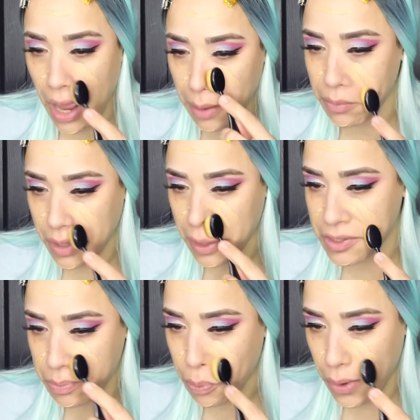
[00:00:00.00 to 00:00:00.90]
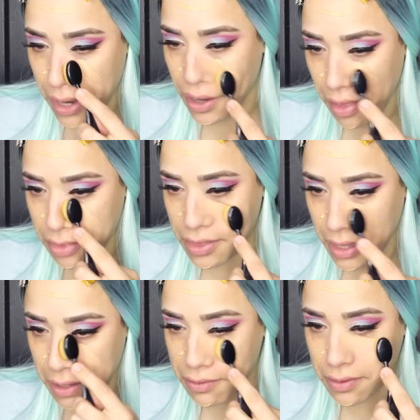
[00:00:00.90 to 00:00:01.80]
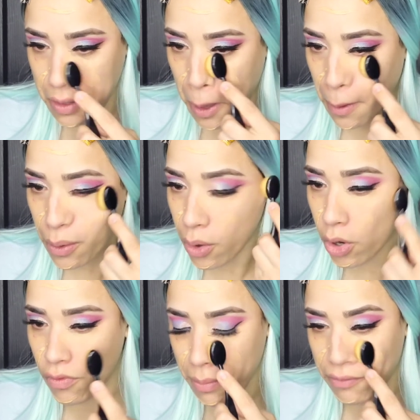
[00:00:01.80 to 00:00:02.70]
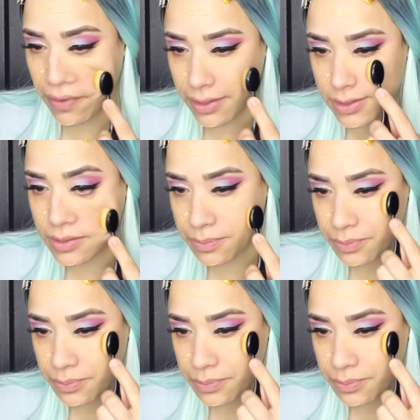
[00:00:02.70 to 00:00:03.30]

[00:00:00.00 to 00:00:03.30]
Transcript: I'm going to spread this all over my face.